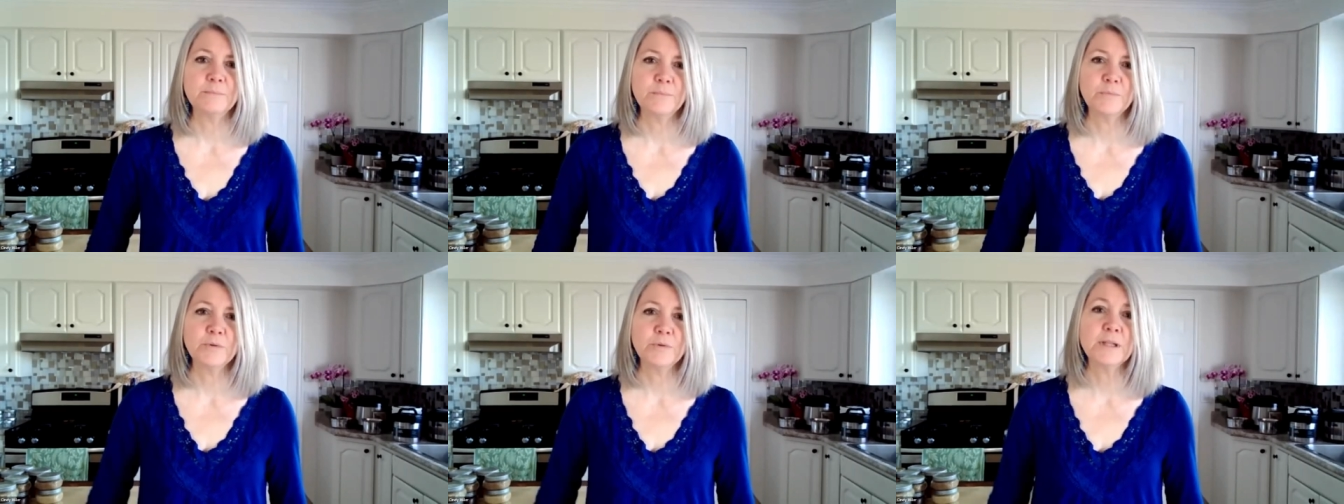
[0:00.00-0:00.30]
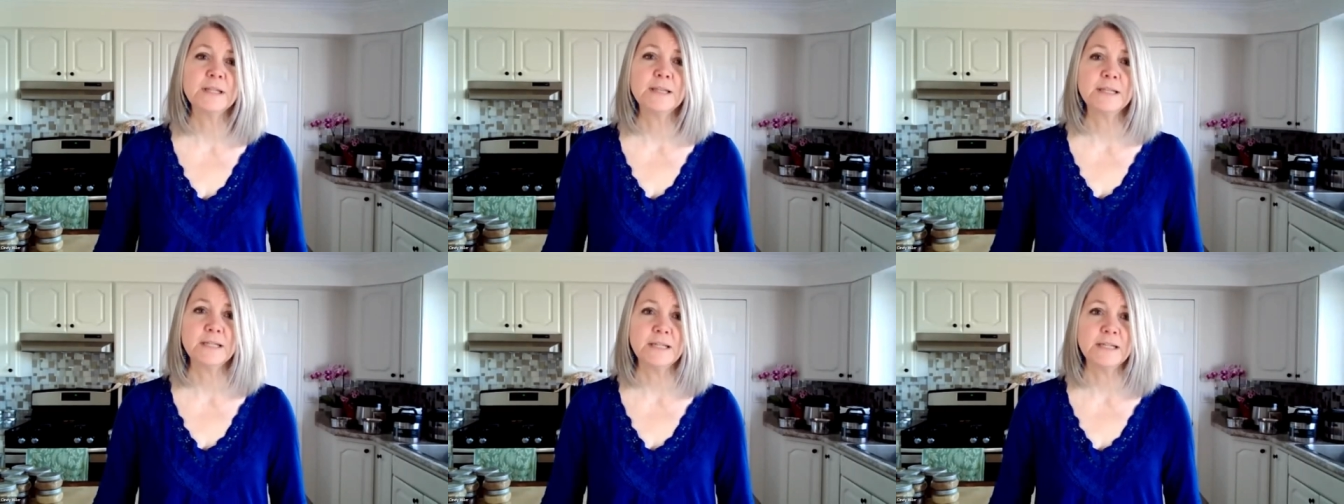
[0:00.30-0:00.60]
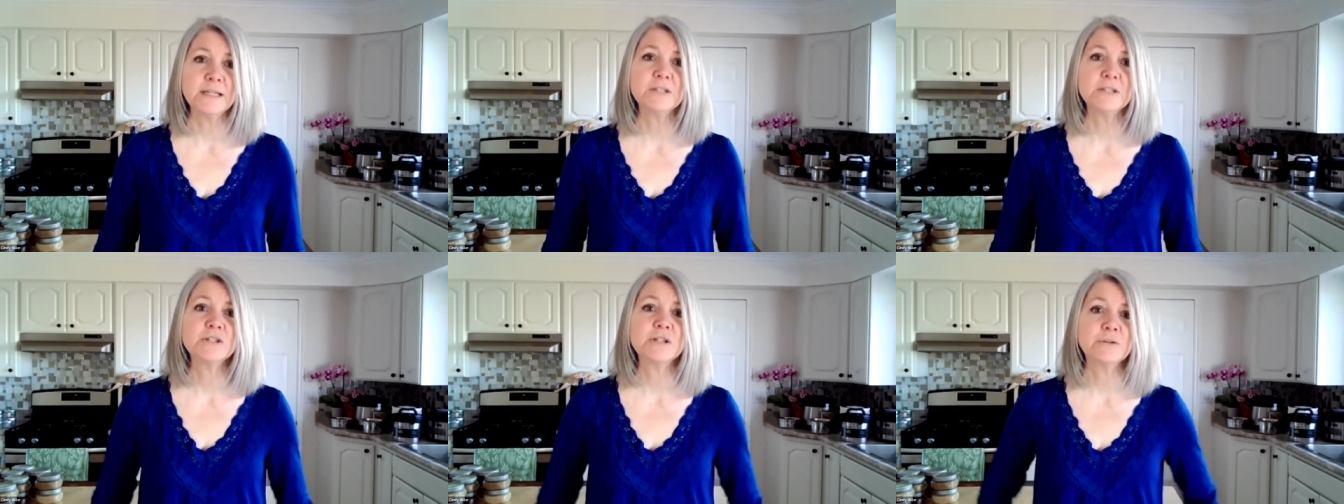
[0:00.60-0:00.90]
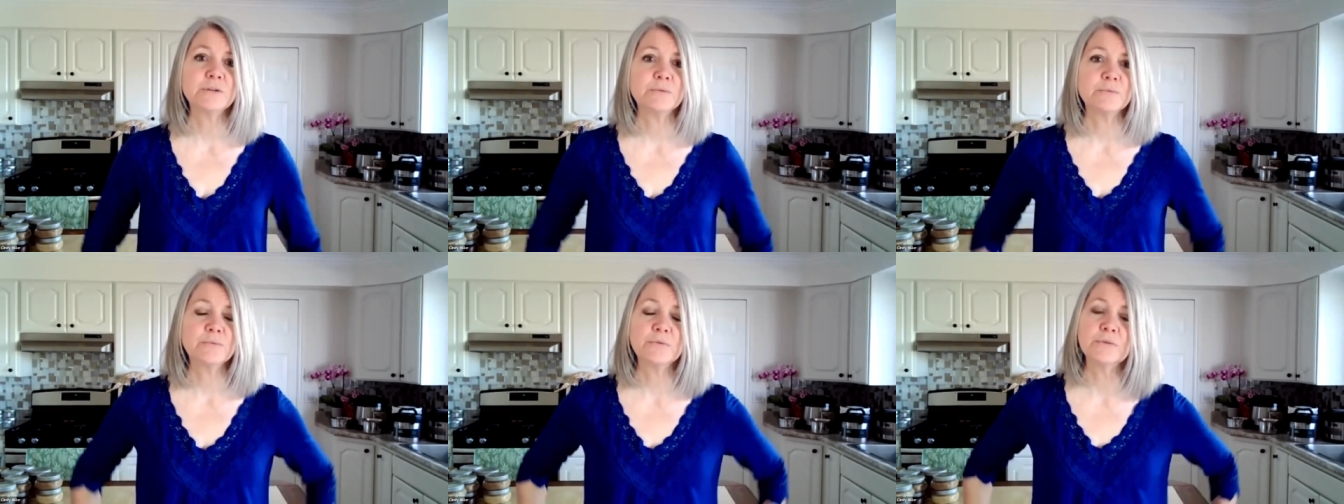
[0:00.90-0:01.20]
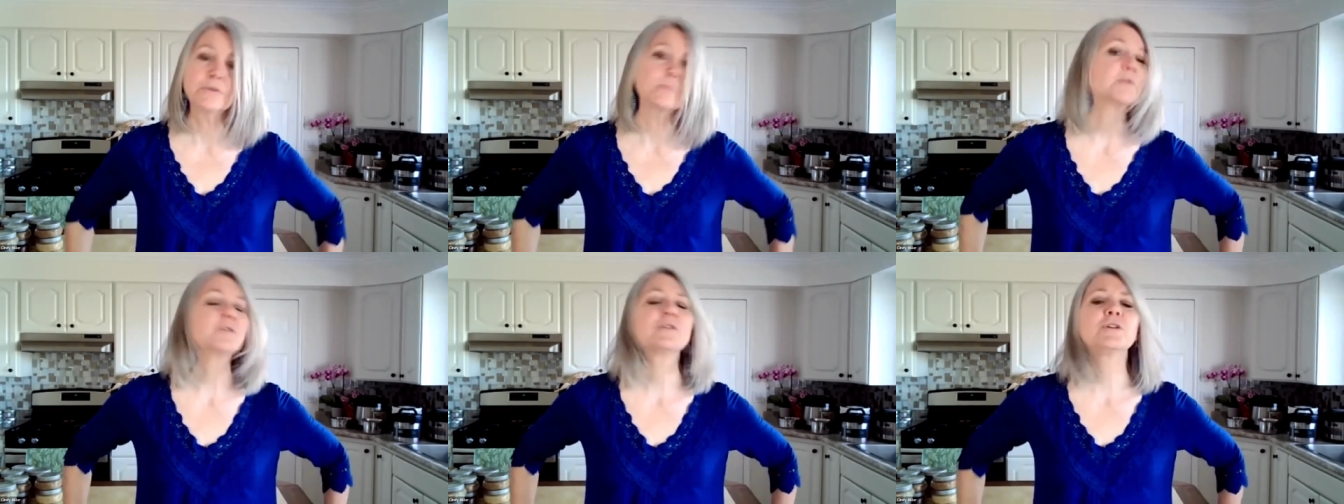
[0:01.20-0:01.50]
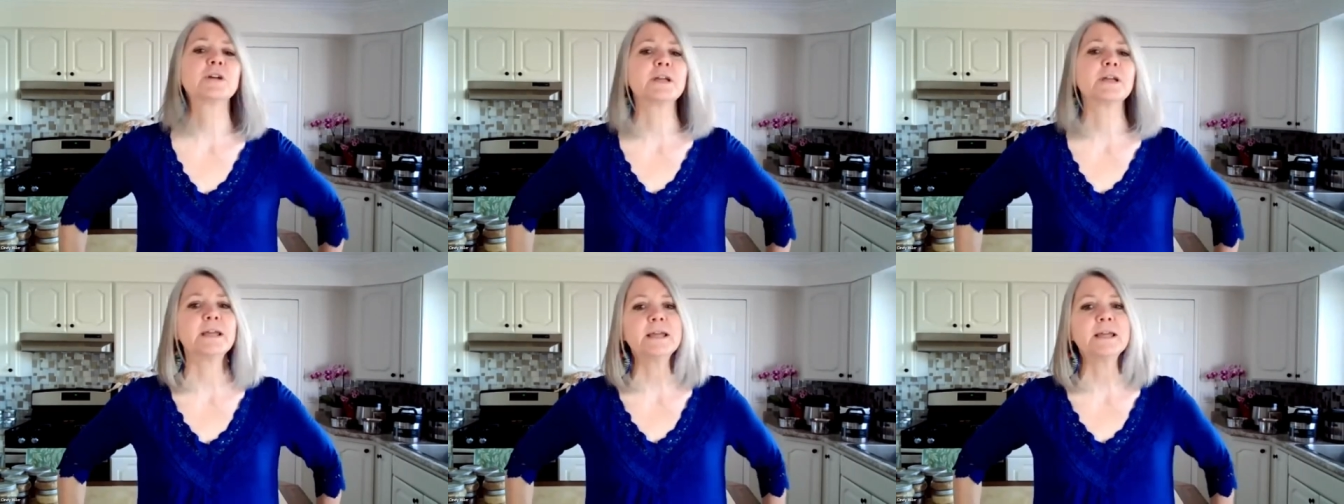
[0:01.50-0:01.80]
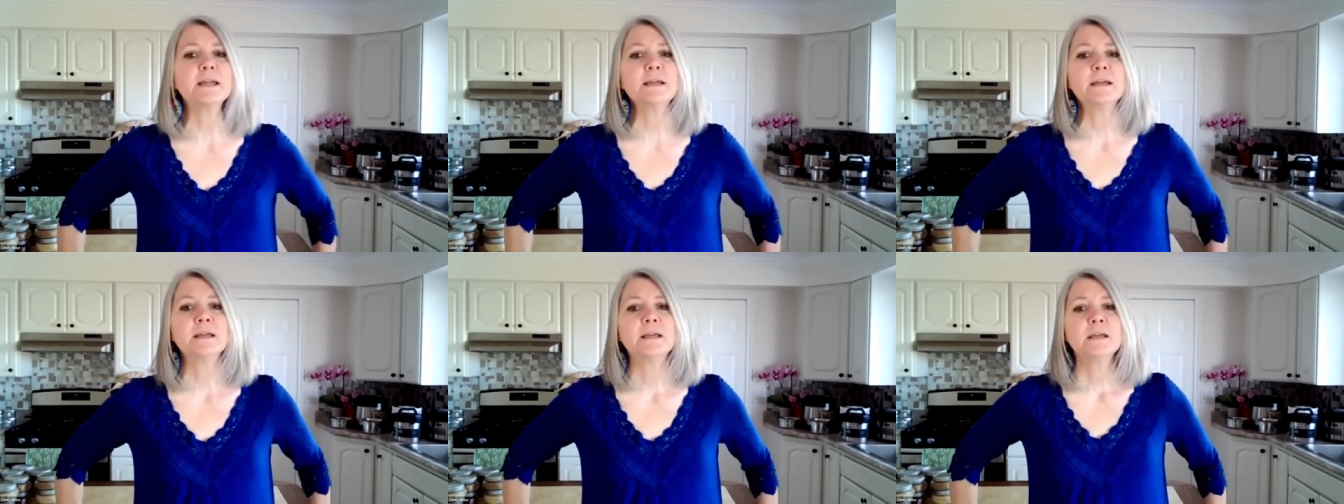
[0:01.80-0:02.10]
really the niche in thermal
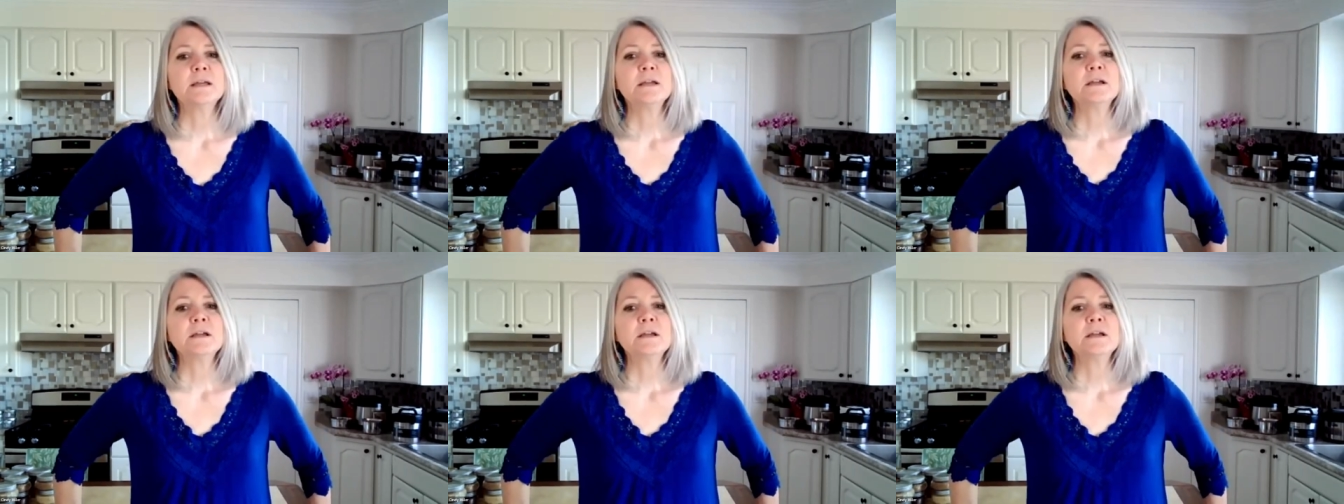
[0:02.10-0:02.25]
cooking,